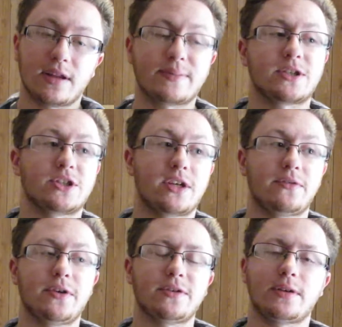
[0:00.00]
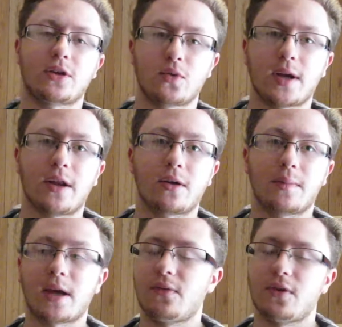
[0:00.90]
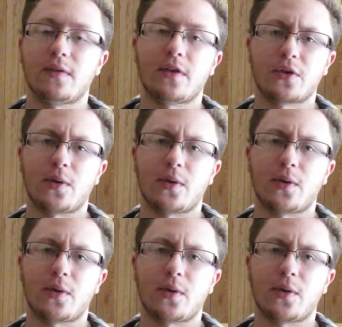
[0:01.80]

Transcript: especially if you're a creator making fun of other